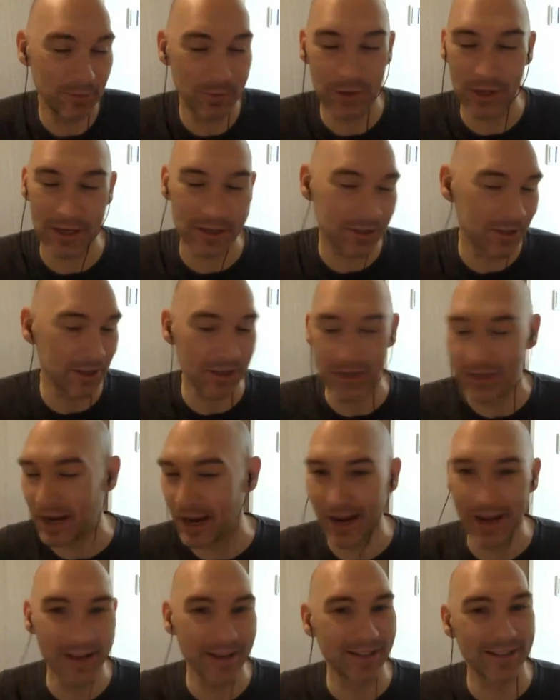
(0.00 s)
UPS did
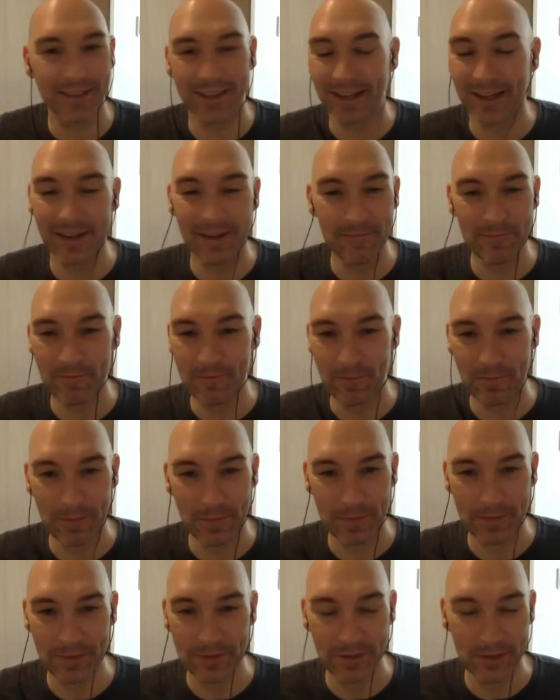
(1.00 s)
not
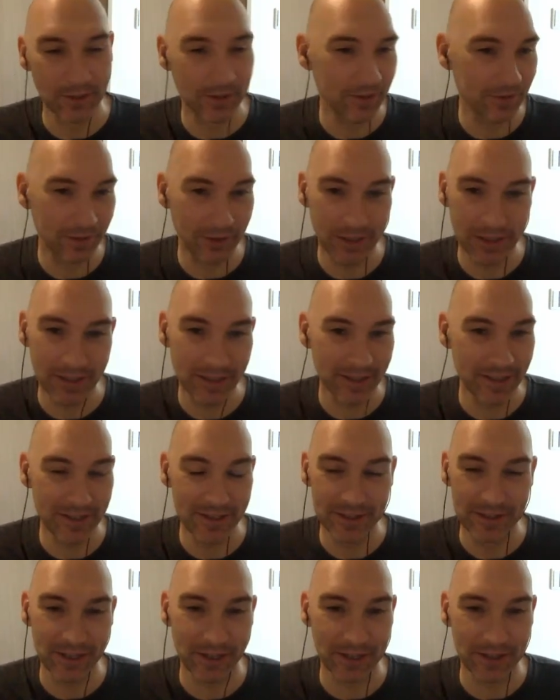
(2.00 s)
deliver it
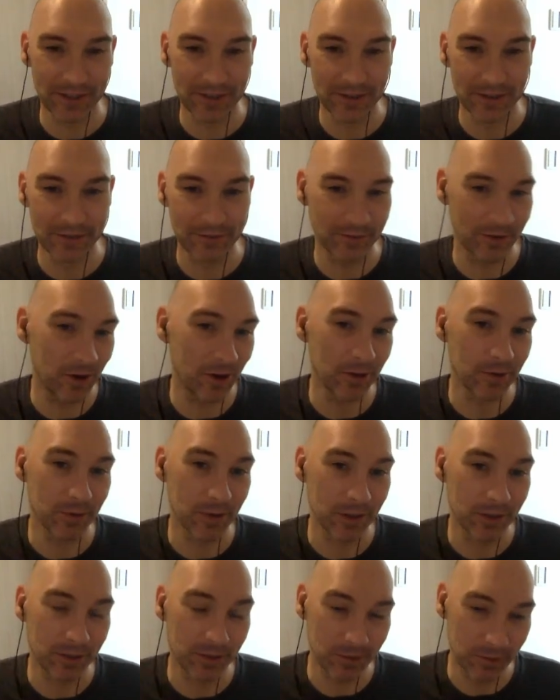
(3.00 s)
until the
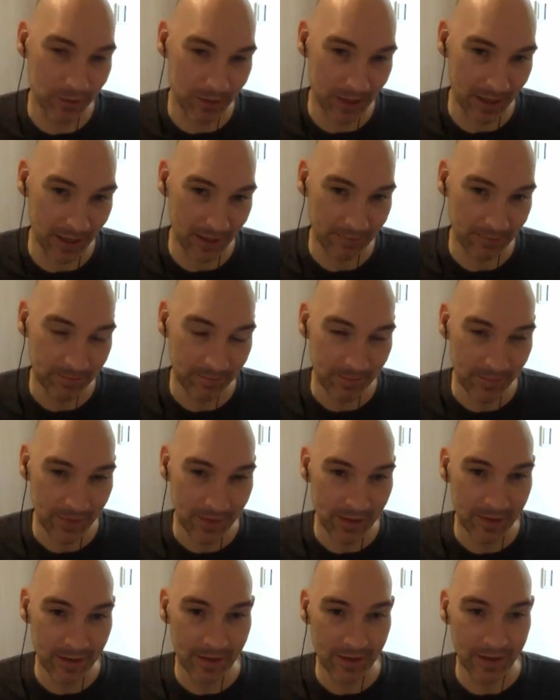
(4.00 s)
following Tuesday,
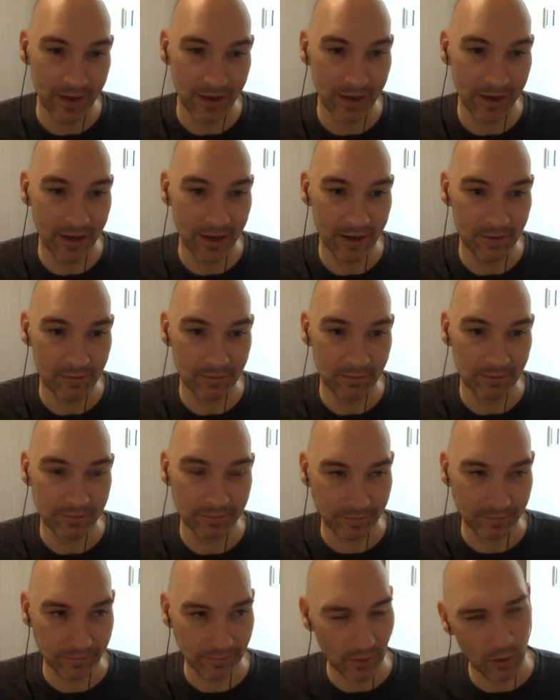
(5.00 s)

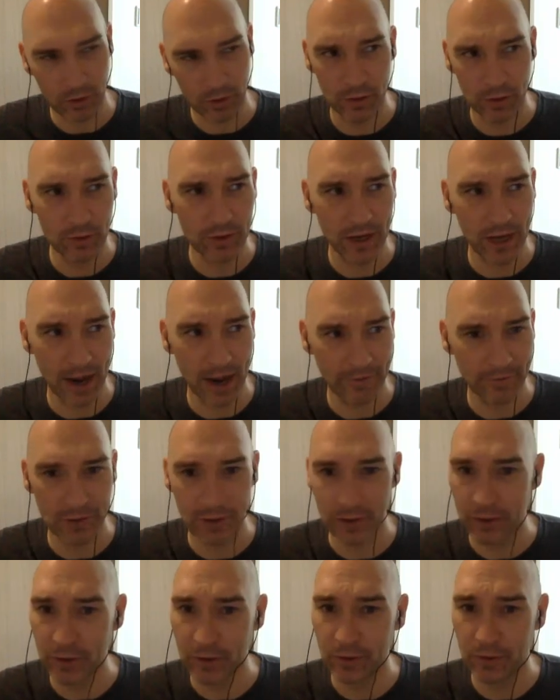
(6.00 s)
or Tuesday
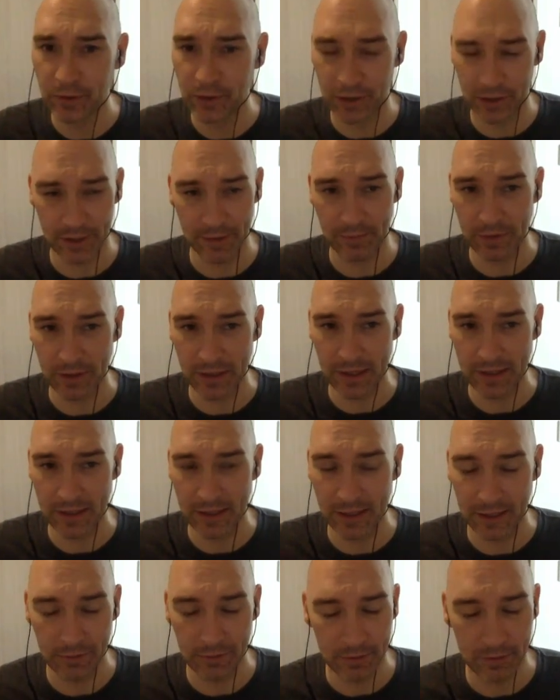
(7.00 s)
afternoon or something. I
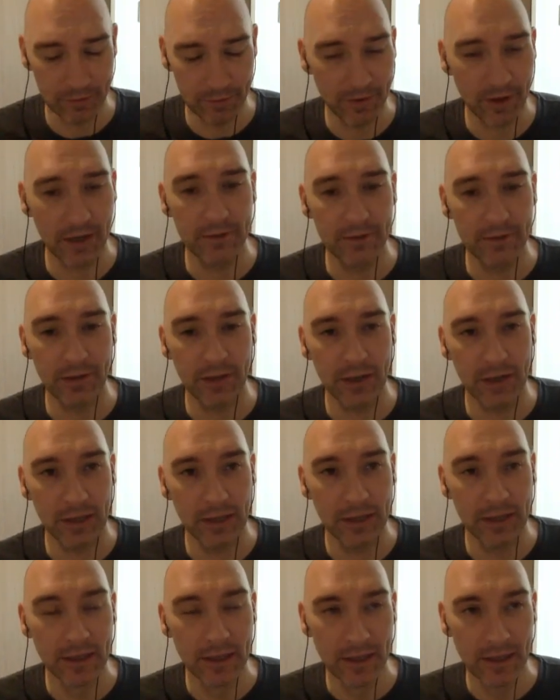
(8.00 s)
think it was very,
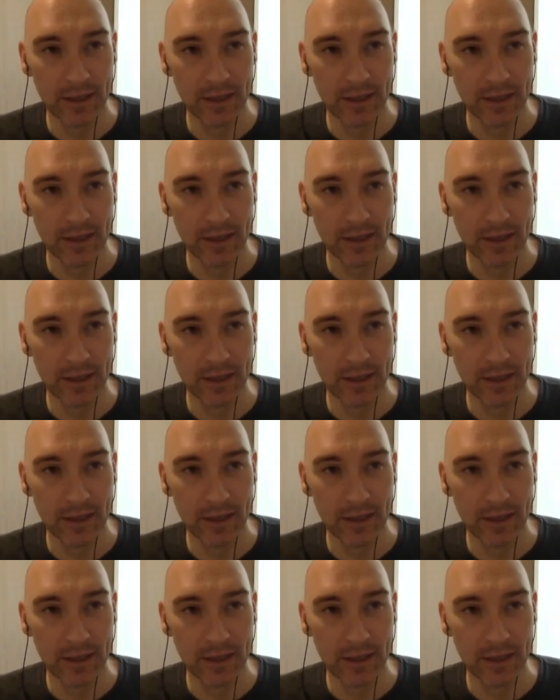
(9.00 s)
very